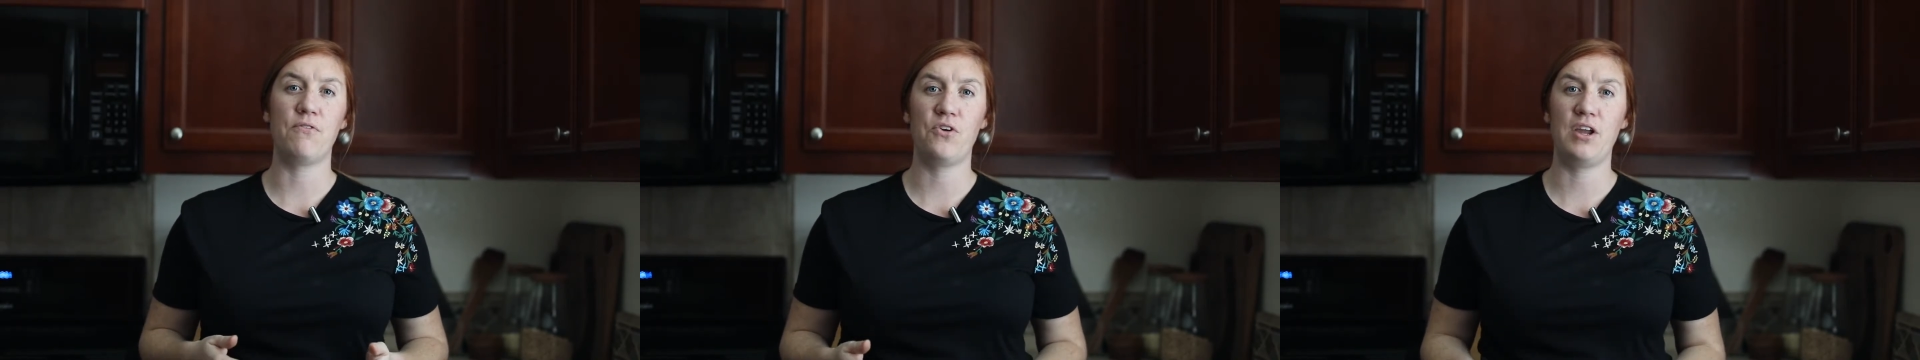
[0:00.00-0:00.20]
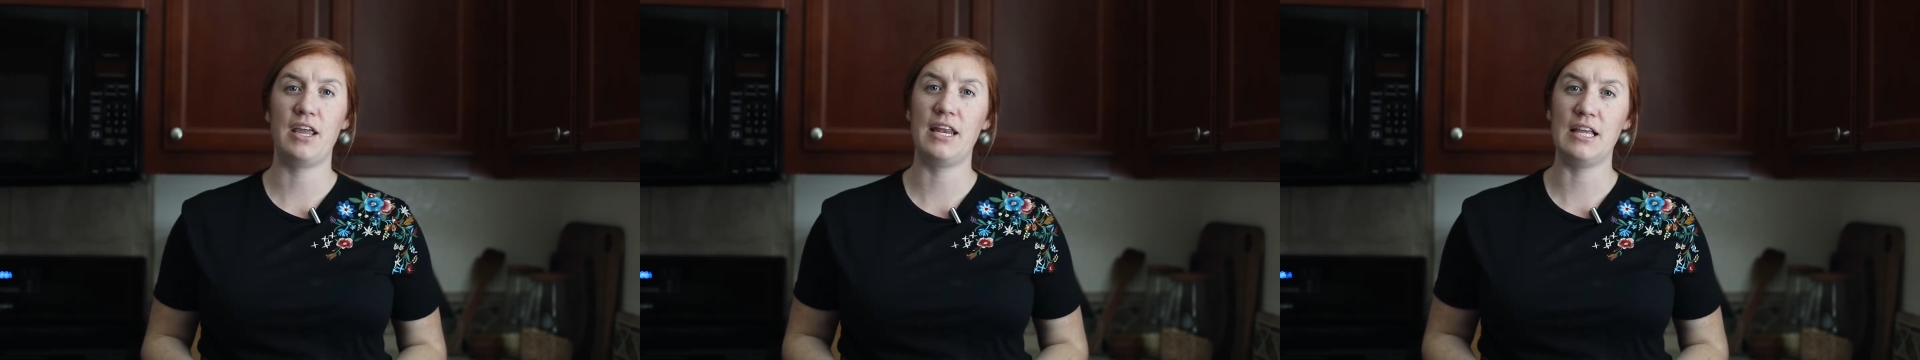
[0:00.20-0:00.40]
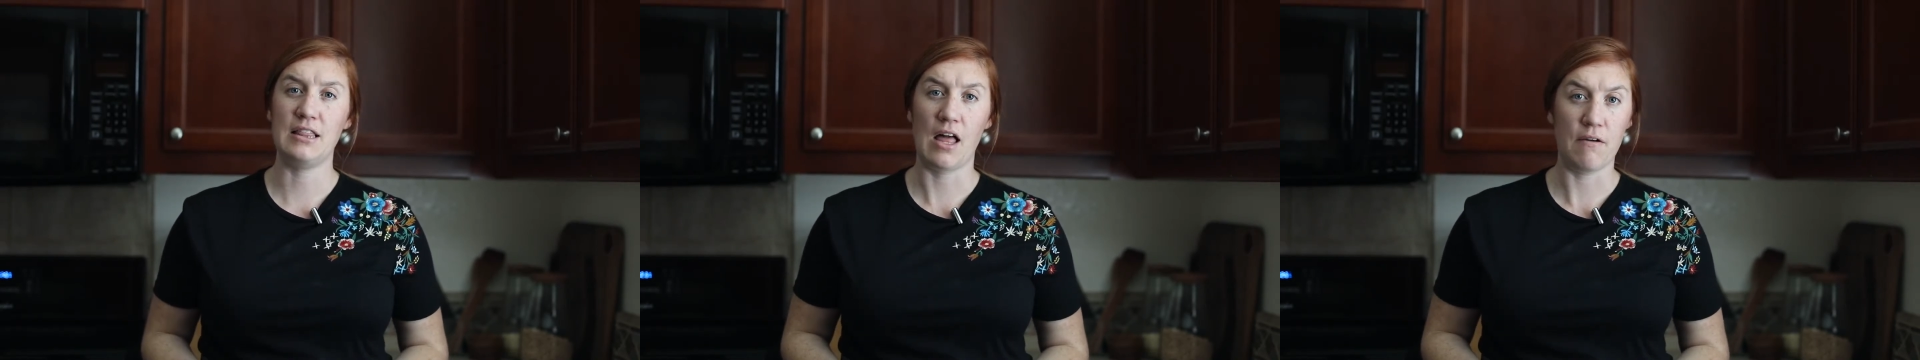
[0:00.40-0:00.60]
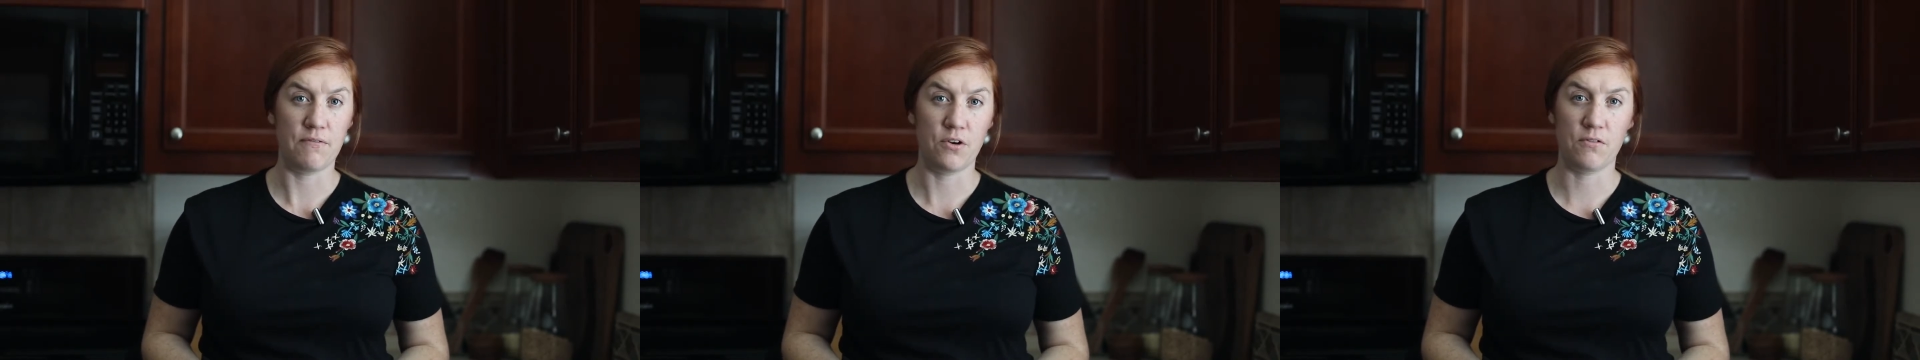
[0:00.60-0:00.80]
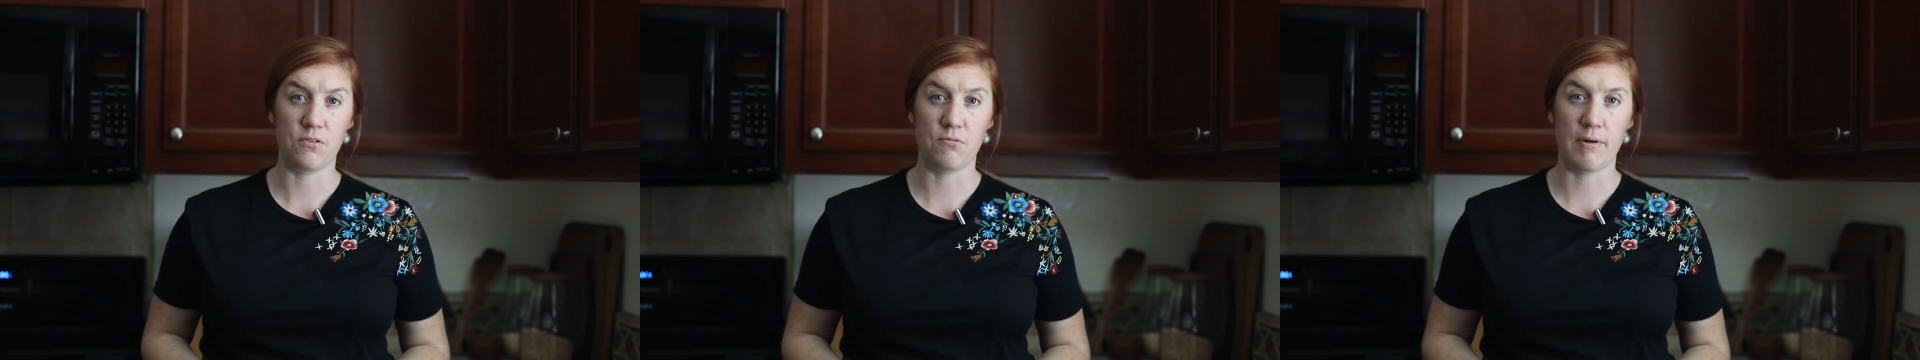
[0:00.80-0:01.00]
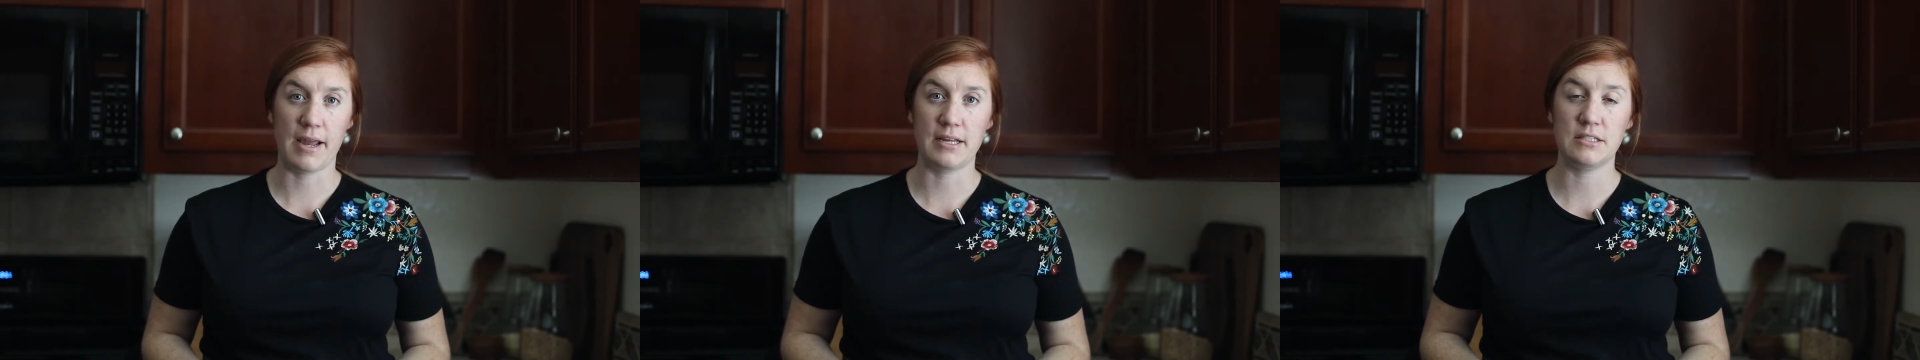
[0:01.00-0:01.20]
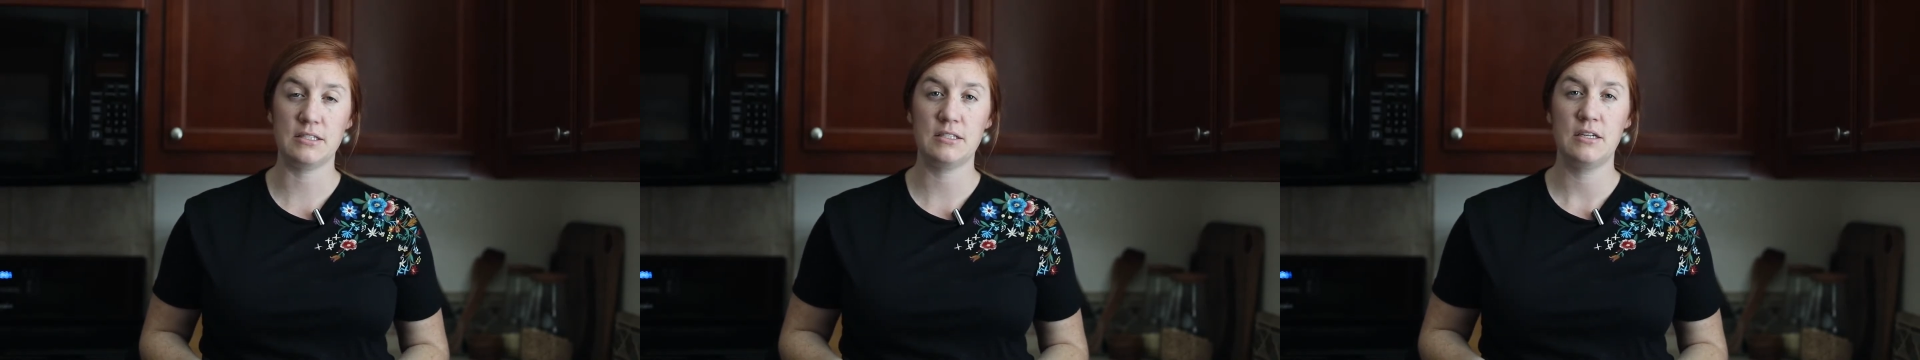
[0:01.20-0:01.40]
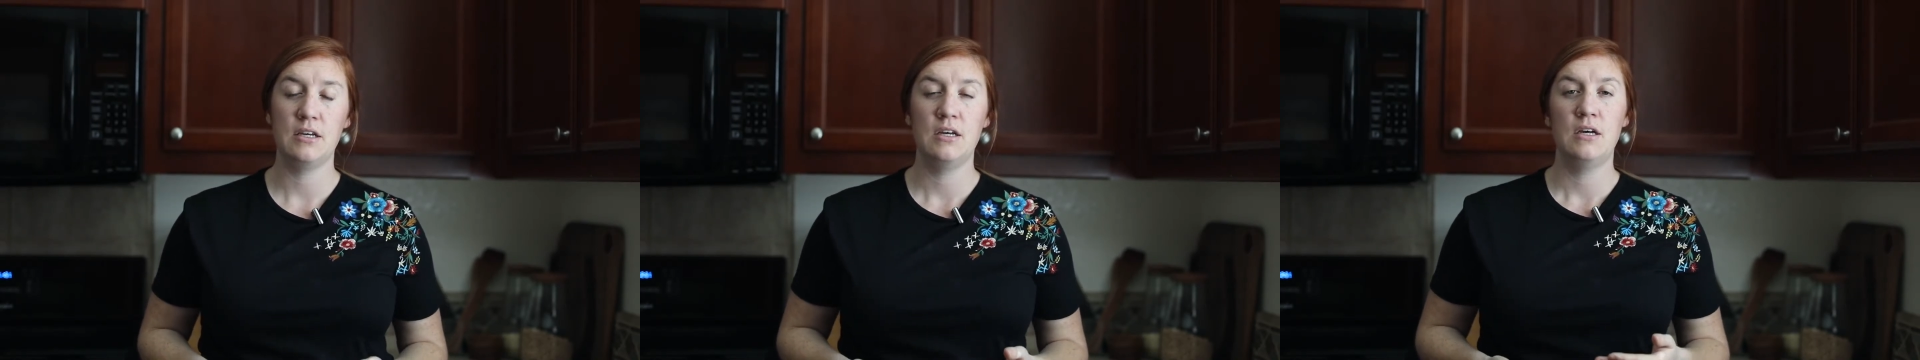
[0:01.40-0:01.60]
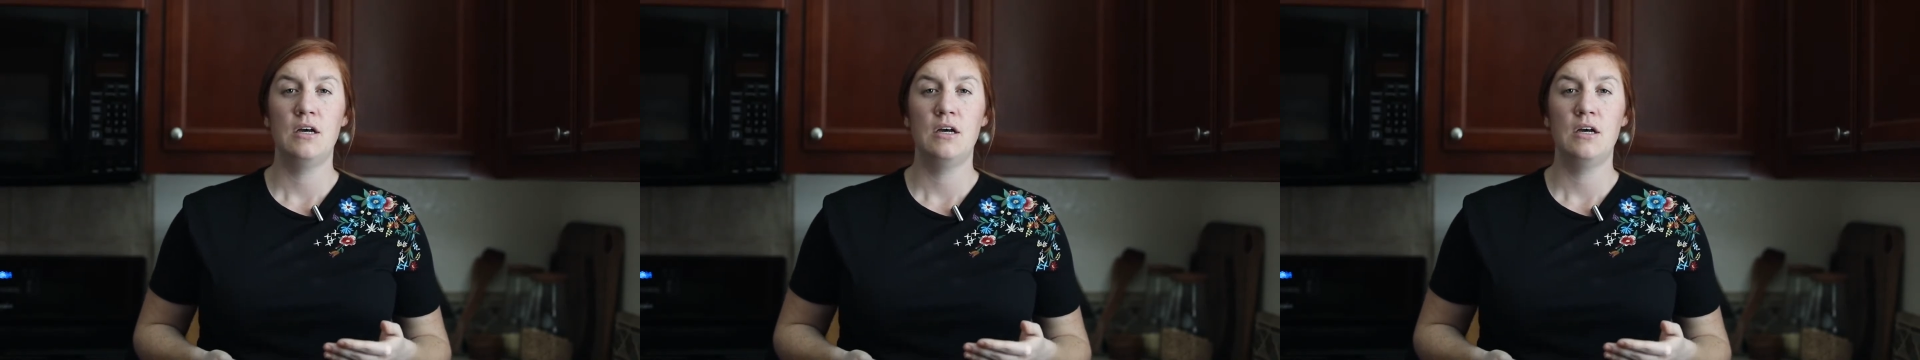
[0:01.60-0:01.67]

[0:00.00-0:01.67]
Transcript: for eating leftover rice.